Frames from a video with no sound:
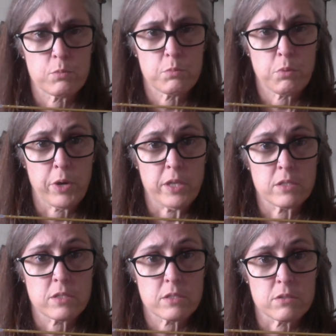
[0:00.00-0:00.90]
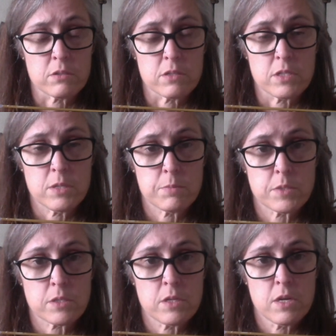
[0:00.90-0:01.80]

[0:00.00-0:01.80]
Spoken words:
points or the tips.